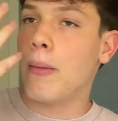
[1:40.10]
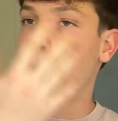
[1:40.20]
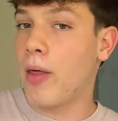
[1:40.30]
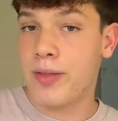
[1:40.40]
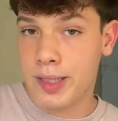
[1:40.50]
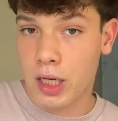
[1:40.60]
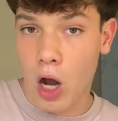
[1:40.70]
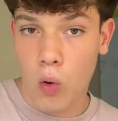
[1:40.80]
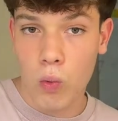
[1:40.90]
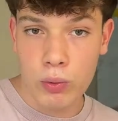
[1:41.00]
months
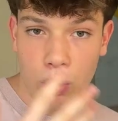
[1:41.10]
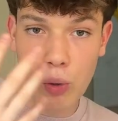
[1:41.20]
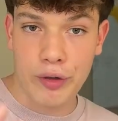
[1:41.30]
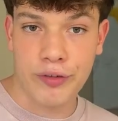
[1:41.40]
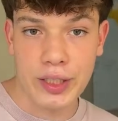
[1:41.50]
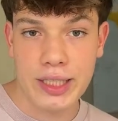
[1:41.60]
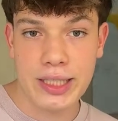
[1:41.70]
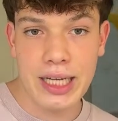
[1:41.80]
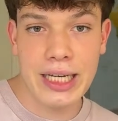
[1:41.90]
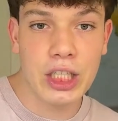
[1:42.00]
ago when we were
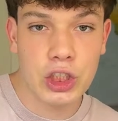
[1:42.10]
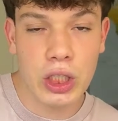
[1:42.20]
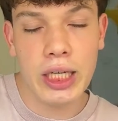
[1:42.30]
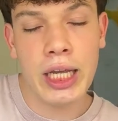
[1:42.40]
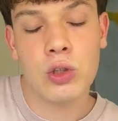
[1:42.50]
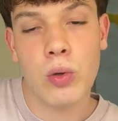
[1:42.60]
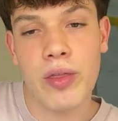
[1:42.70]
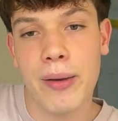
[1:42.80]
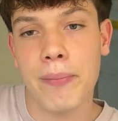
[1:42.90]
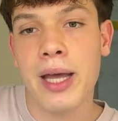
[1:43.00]
first initially linked
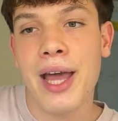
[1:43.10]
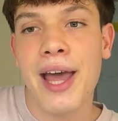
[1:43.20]
with him.